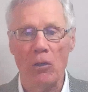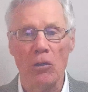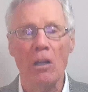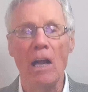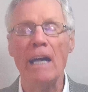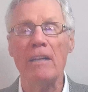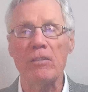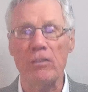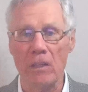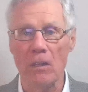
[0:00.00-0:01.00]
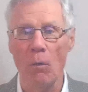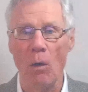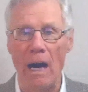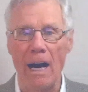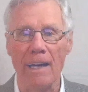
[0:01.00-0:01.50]
your client's
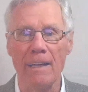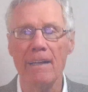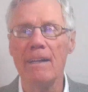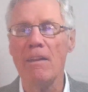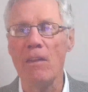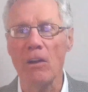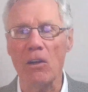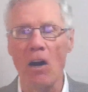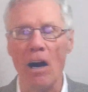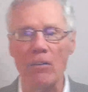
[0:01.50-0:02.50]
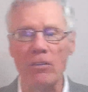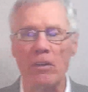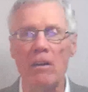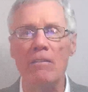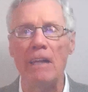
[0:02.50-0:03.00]
COI, their
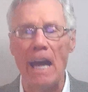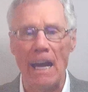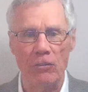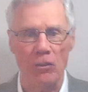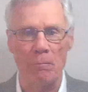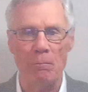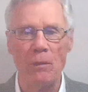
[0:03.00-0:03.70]
cost of inaction.